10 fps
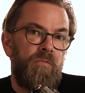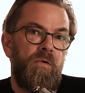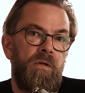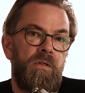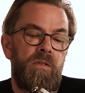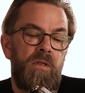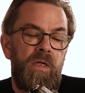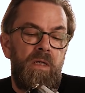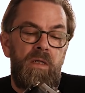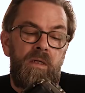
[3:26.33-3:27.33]
works.
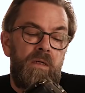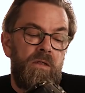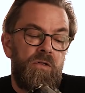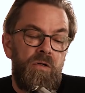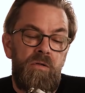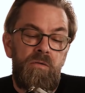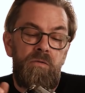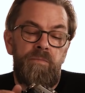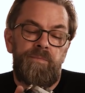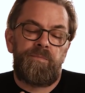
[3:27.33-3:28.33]
So